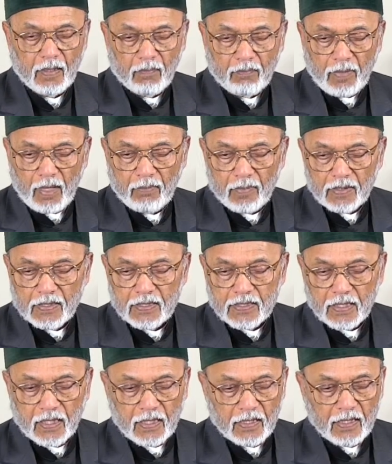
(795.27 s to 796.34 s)
Mehmed
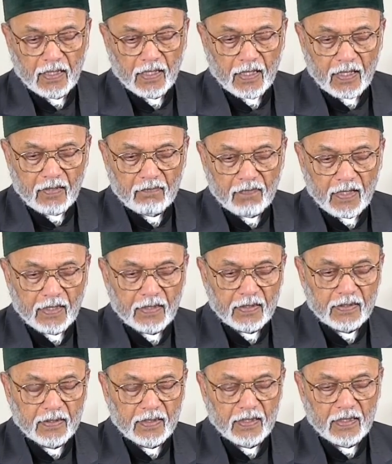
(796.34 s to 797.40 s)
II
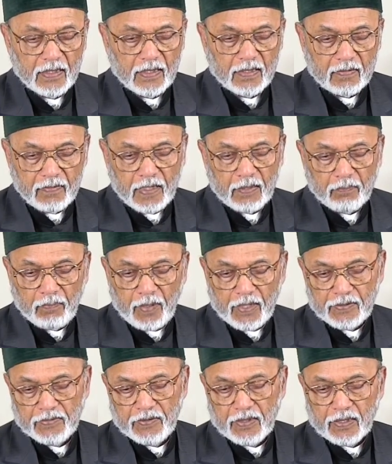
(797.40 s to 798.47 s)
invited the Greek
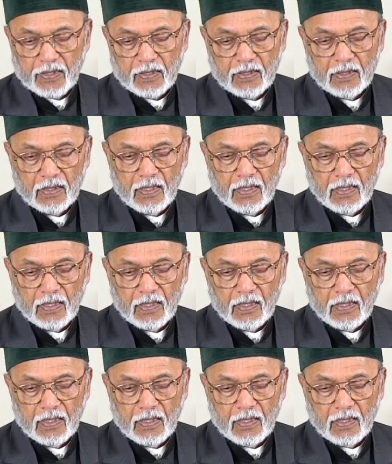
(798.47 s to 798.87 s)
patriarch